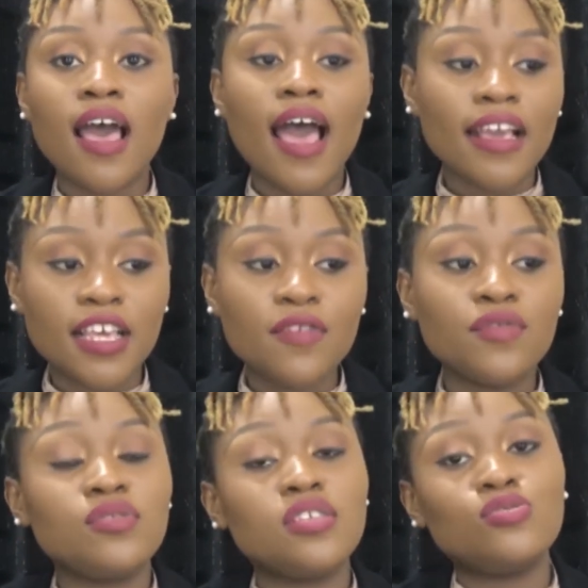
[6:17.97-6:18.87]
I
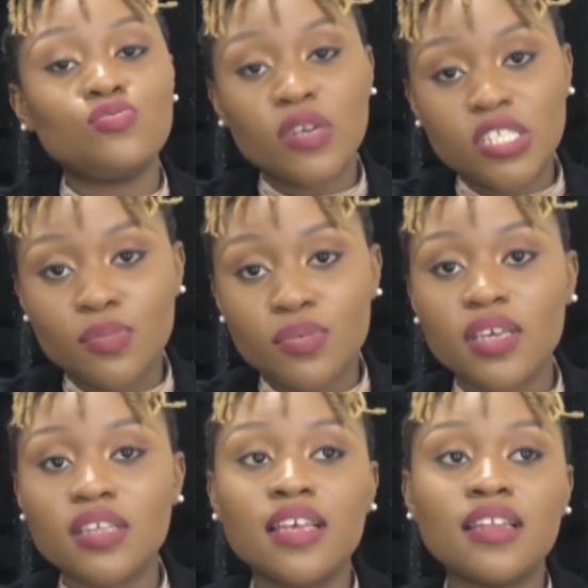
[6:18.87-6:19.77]
gave you this
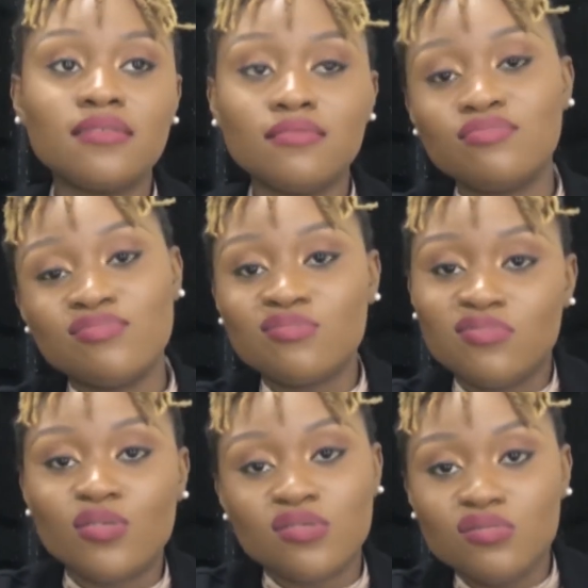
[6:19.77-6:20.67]
reciprocated.
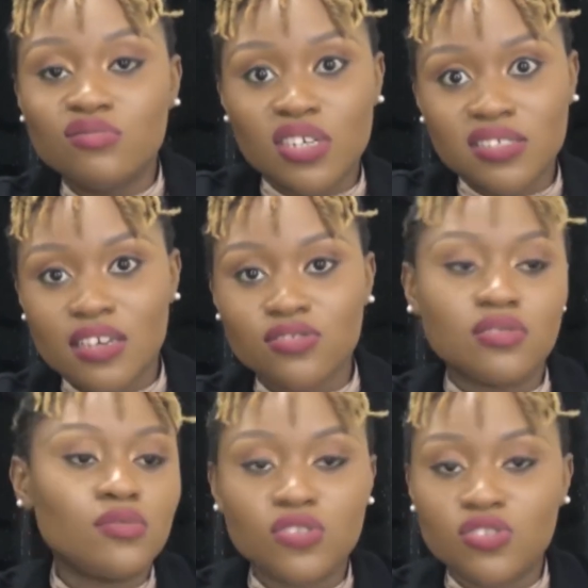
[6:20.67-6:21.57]
There was no transaction.